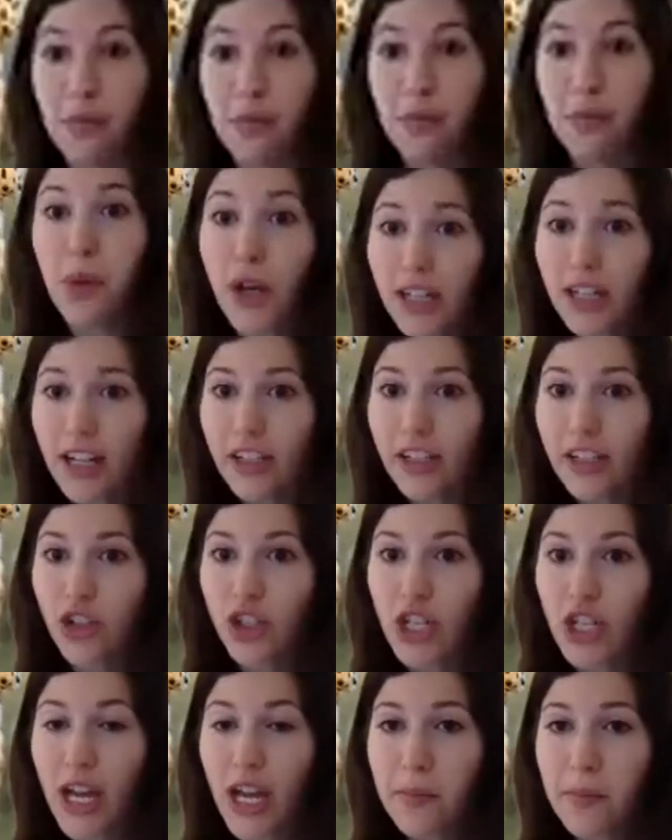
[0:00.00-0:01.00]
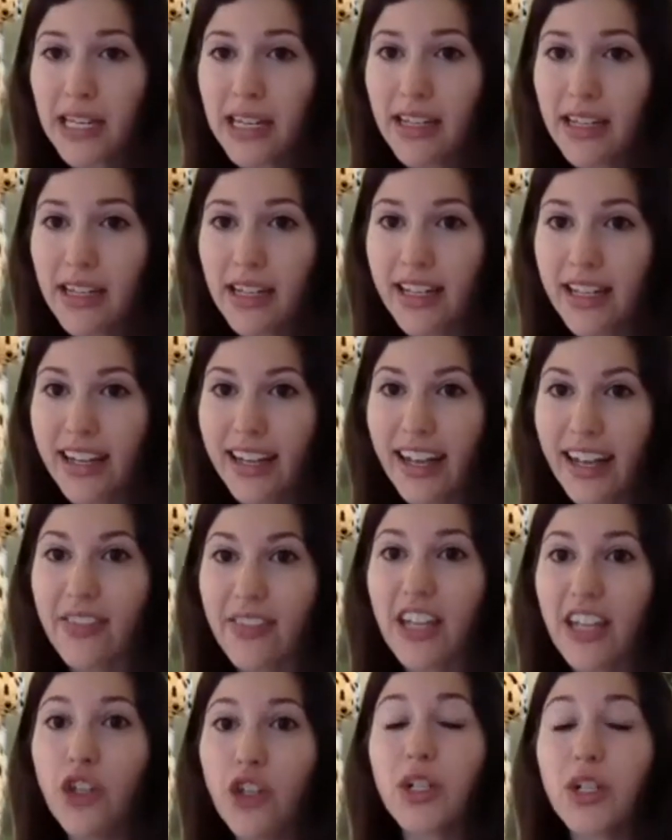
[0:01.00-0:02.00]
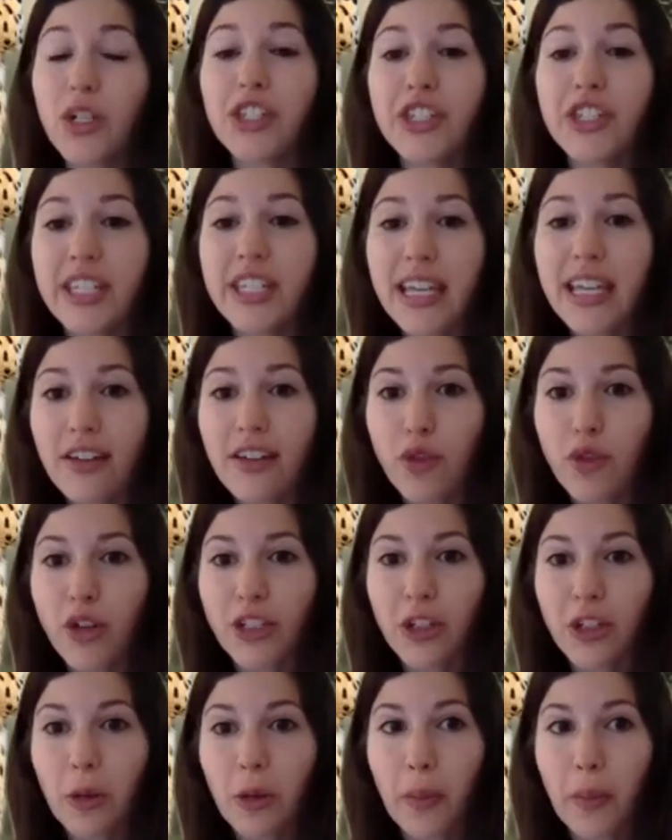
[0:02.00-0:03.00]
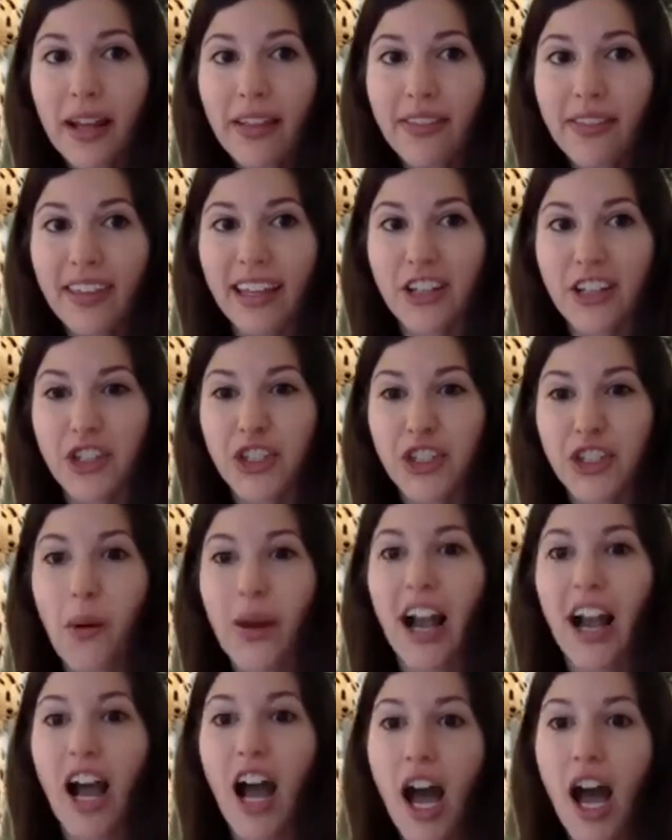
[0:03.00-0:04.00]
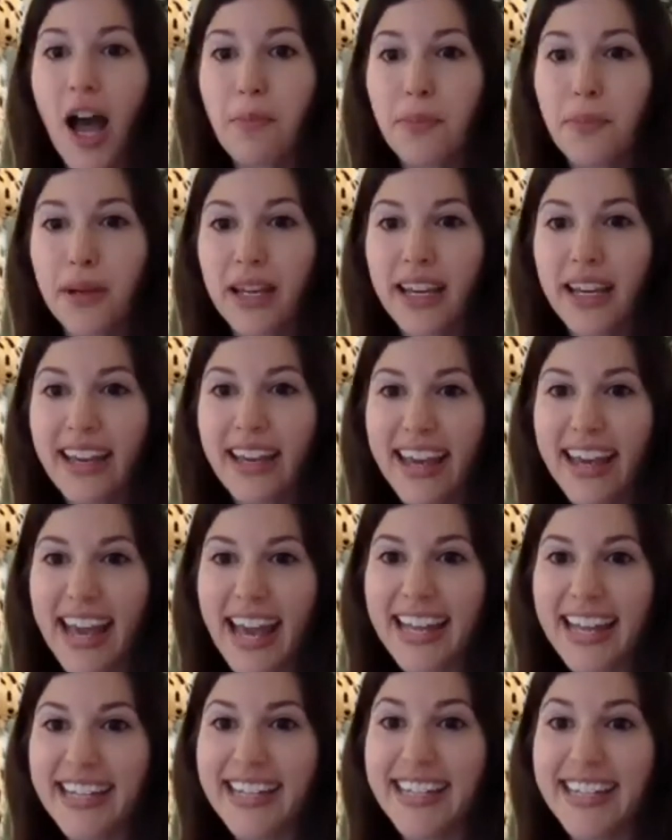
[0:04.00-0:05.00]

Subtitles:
put it on your tummy And then you can see if when you're breathing, it's going up and